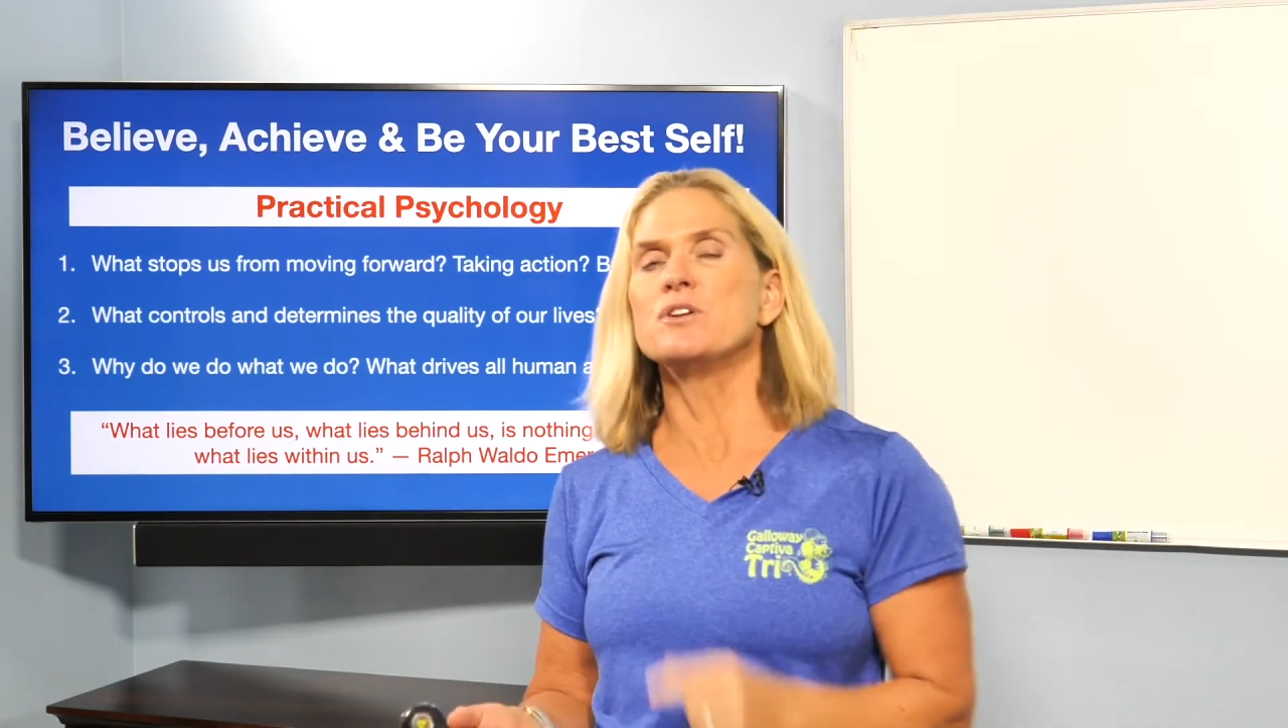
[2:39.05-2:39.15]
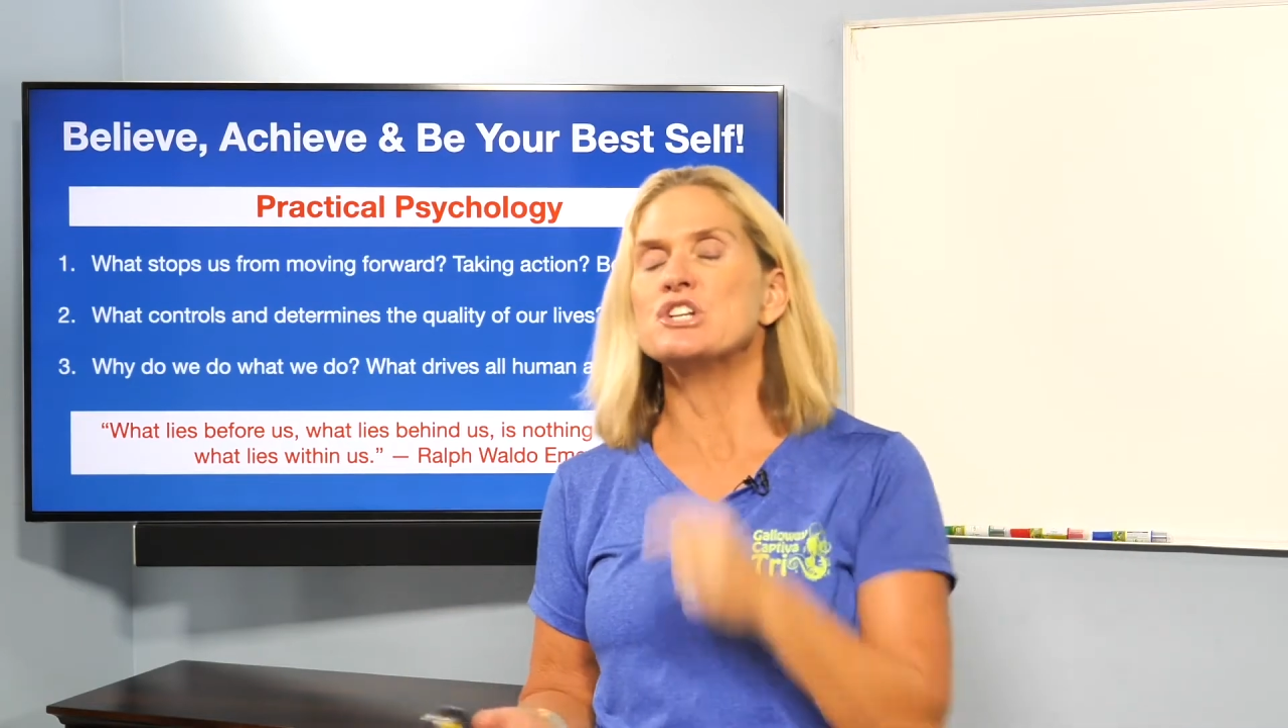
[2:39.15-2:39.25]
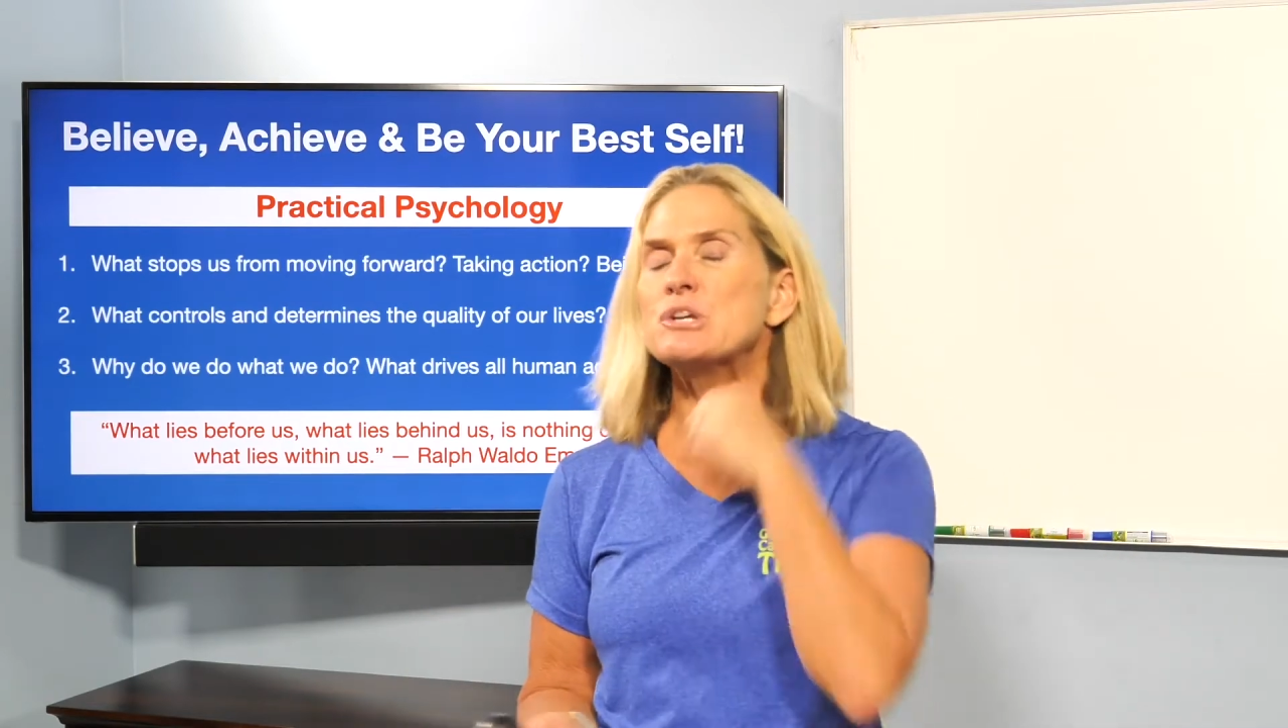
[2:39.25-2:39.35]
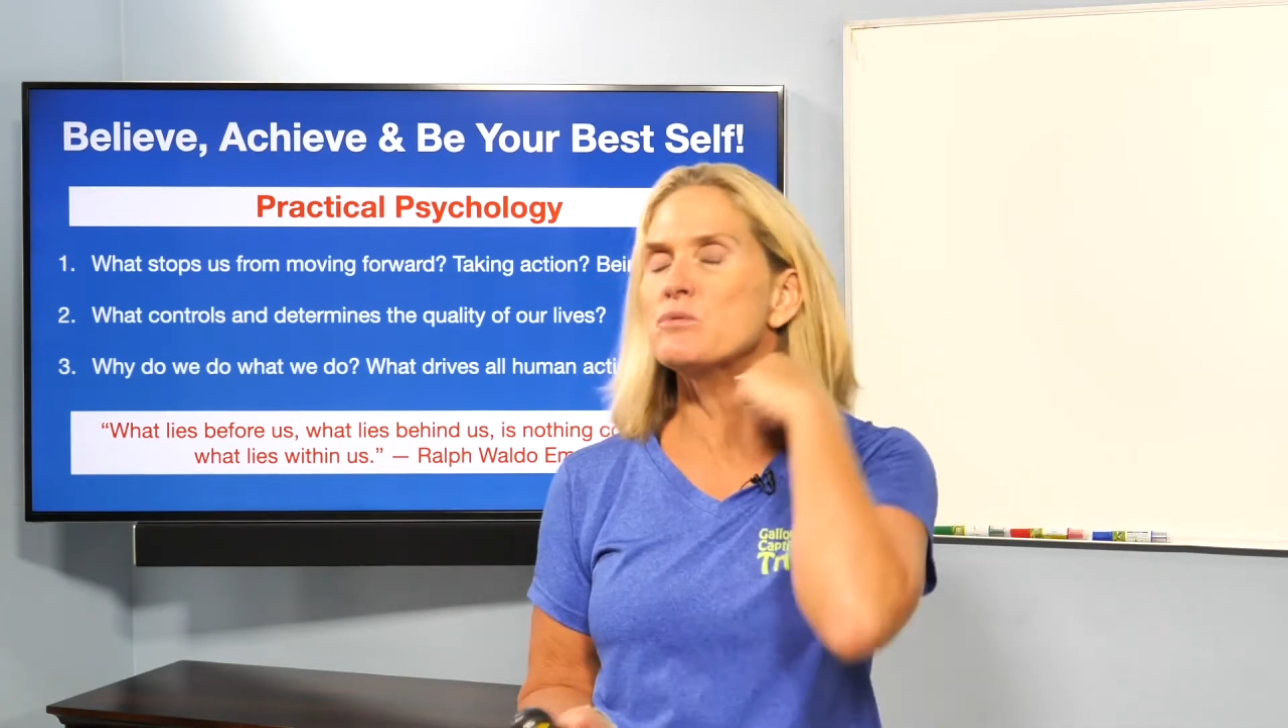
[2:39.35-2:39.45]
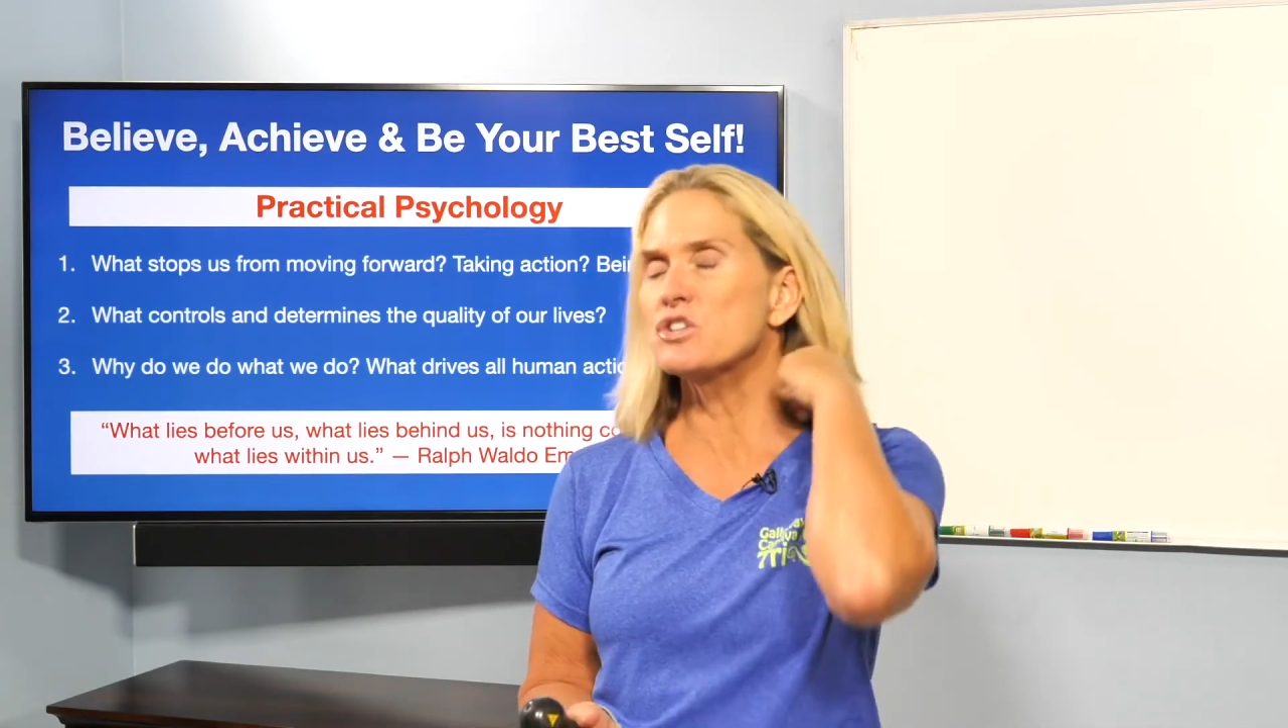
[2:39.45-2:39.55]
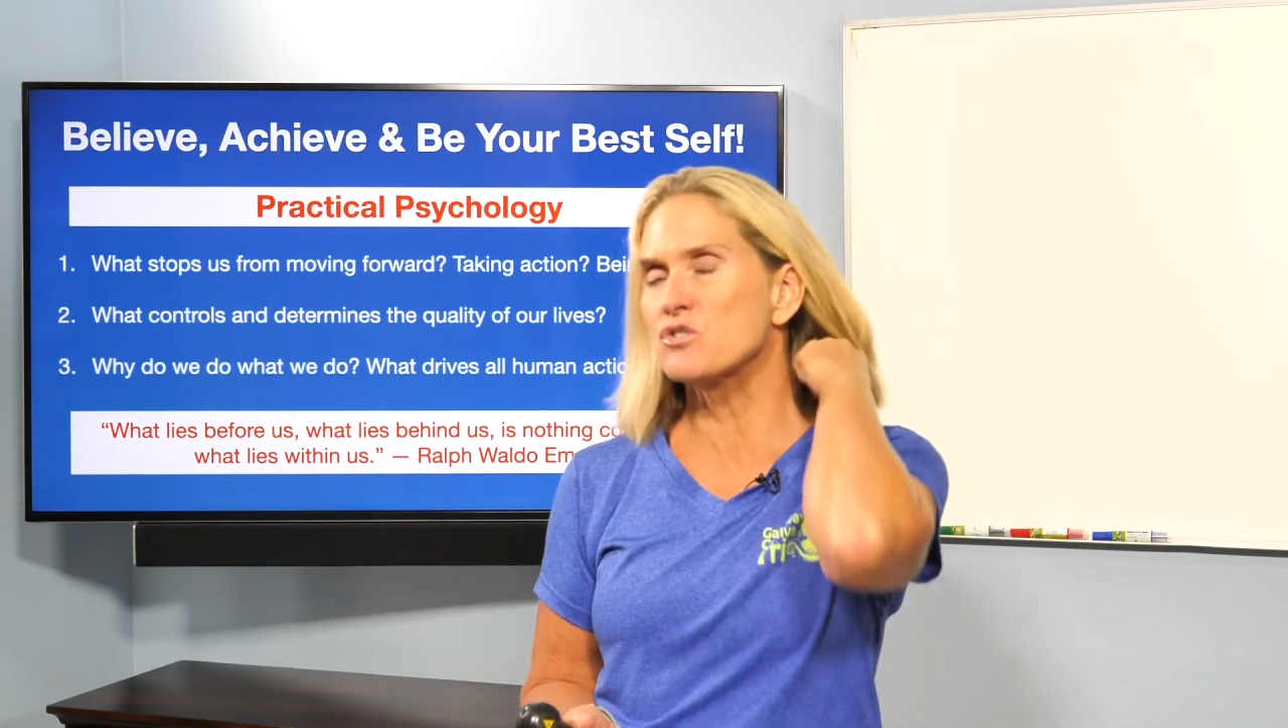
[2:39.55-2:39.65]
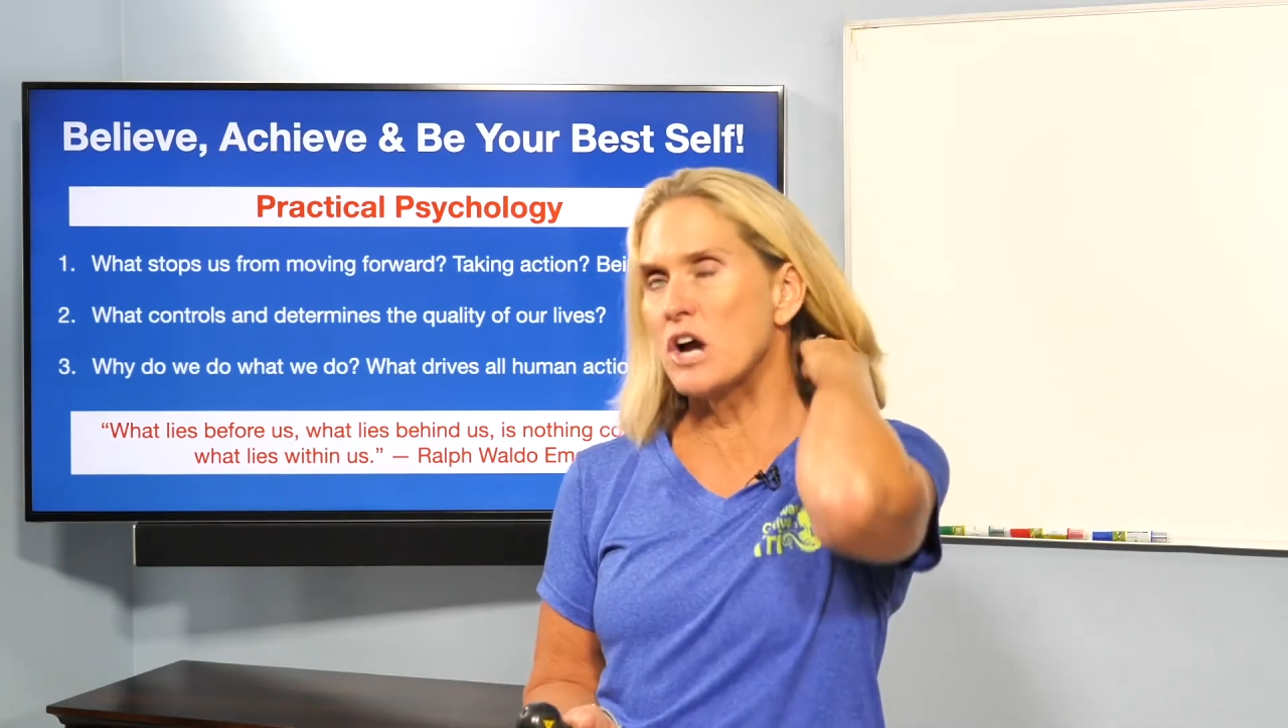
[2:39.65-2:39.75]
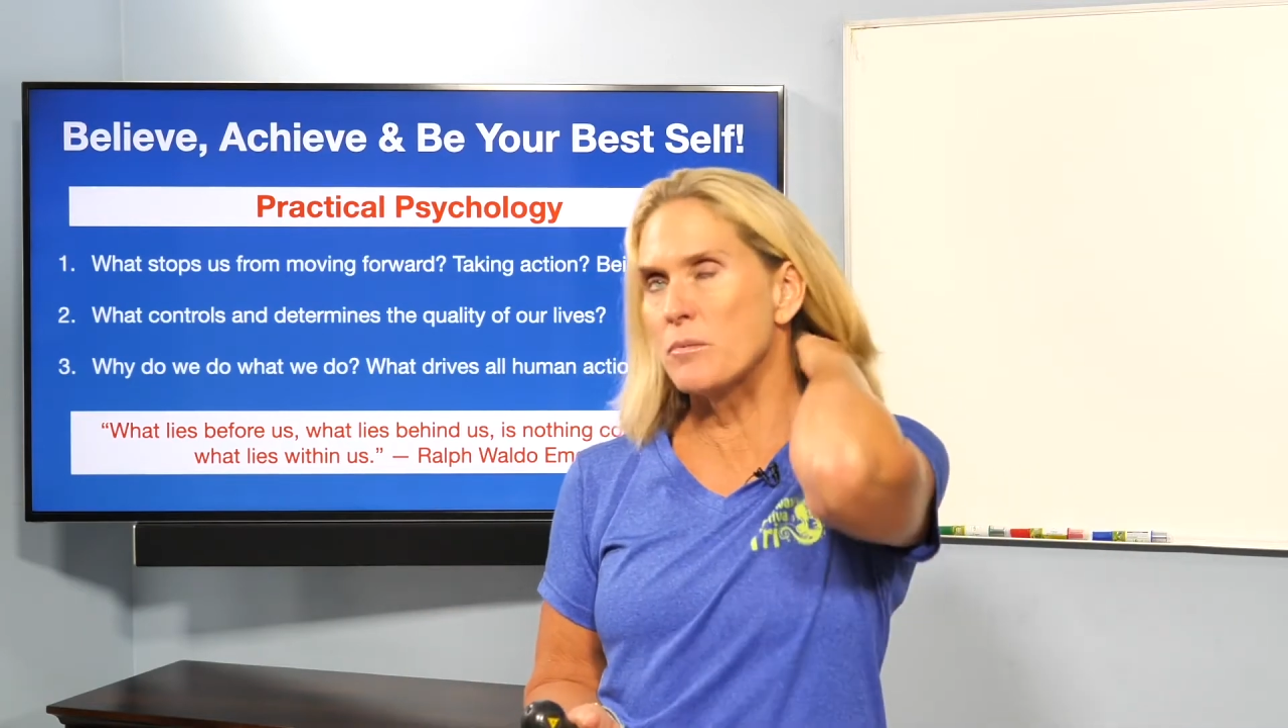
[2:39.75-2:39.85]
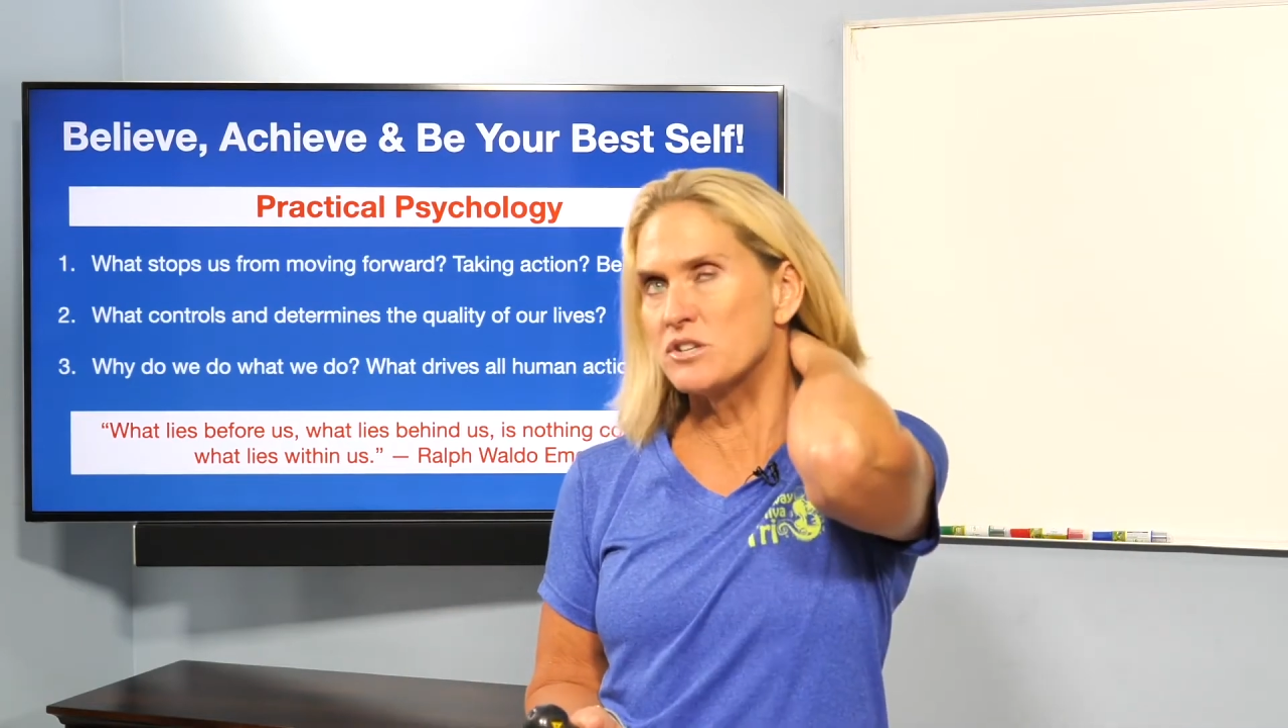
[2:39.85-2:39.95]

and she would describe her